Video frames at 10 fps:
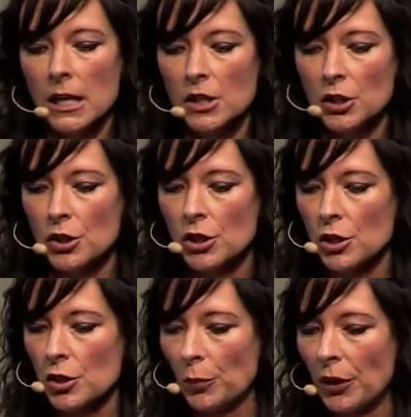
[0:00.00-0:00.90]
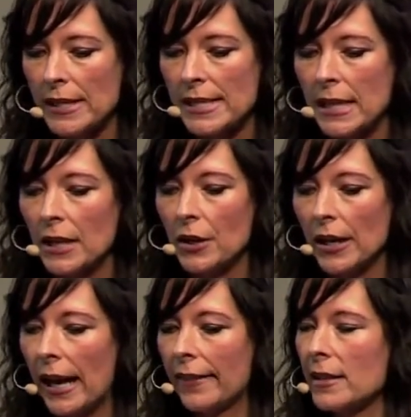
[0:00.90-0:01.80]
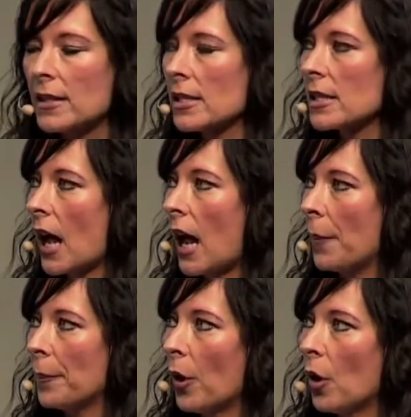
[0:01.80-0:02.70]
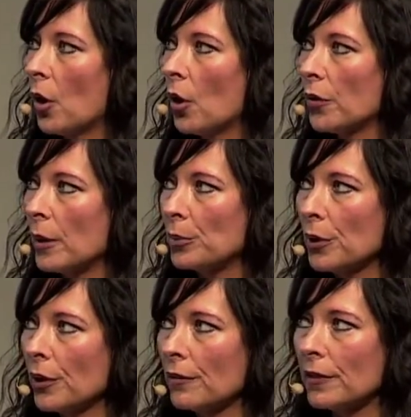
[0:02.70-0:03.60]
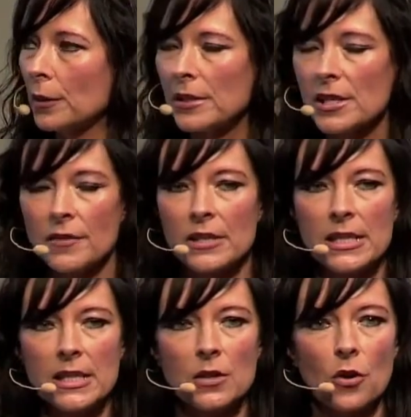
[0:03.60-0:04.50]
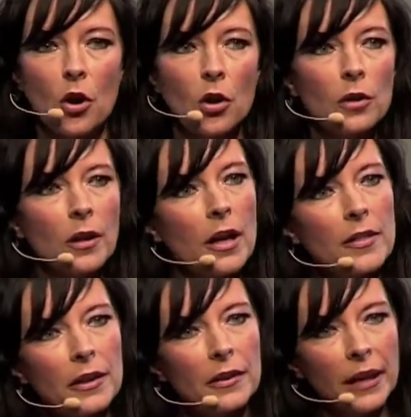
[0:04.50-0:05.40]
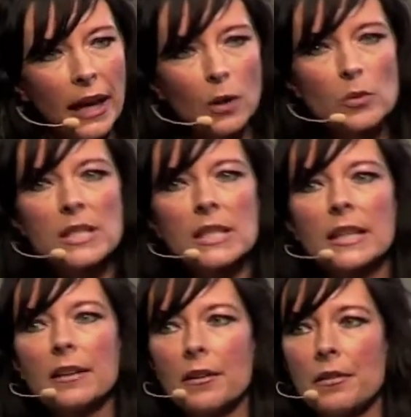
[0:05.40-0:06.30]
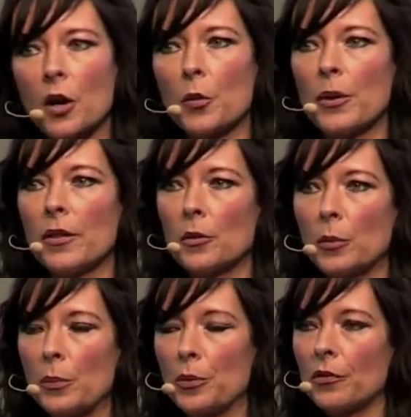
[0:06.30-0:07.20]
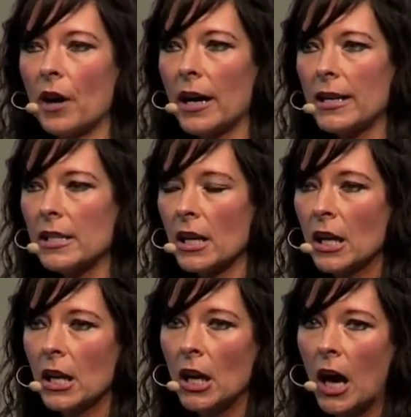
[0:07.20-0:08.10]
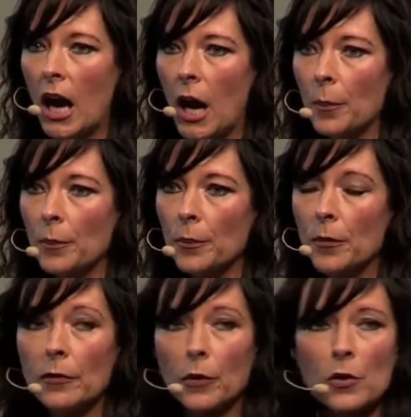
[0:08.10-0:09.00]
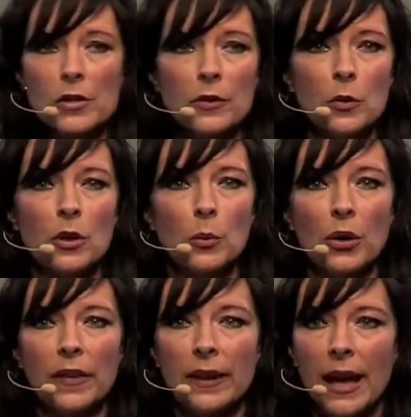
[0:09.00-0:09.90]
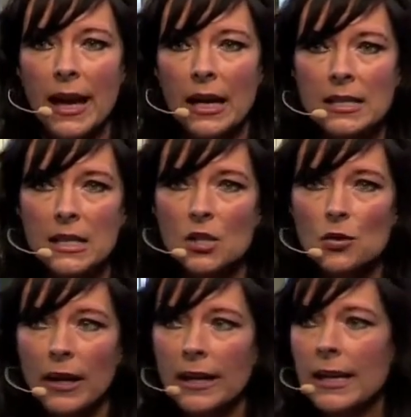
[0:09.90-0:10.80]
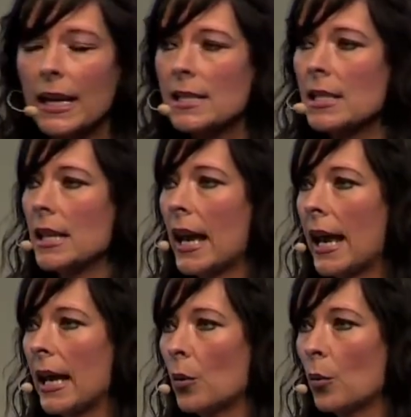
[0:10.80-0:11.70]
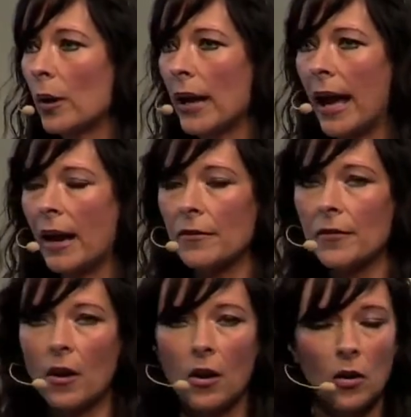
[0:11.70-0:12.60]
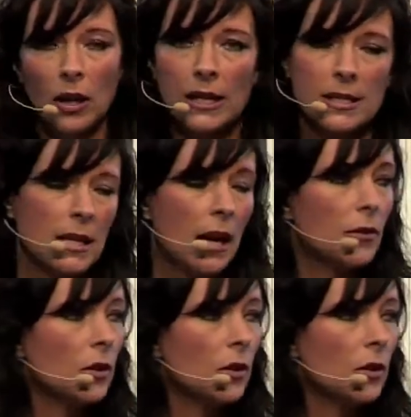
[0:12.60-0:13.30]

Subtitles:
So just to summarize here, again, this is the employee and family services are all the counseling and the therapy that we provide. For those of you that were in the ART training yesterday, we have all our staff